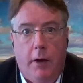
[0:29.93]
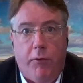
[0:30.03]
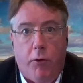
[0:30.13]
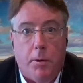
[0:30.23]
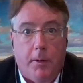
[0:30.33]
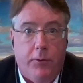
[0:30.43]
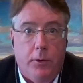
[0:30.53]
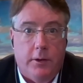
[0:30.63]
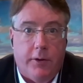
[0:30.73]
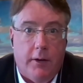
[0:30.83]
affordable
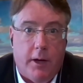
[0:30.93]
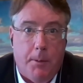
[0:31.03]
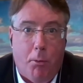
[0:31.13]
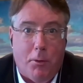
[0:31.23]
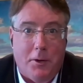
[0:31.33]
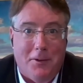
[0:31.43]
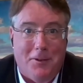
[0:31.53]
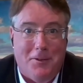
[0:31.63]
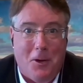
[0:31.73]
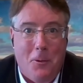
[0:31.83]
food is very, very important.